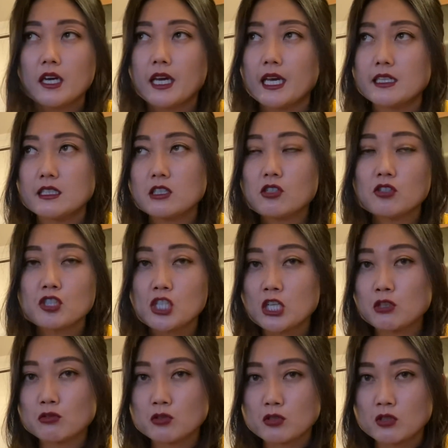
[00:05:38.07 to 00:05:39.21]
and these are
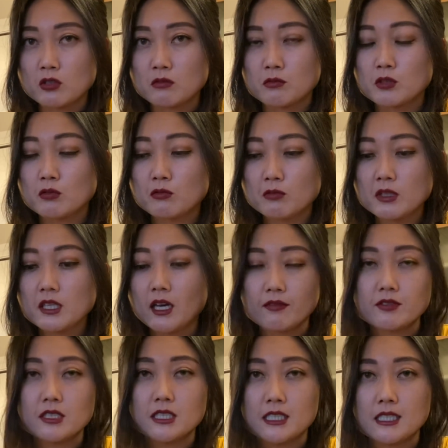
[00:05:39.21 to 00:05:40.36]
general terms, you really have
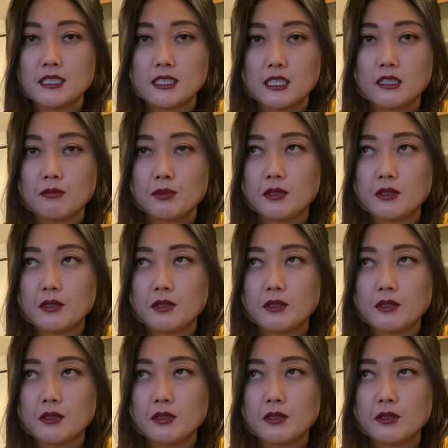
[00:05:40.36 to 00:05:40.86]
to dig deep.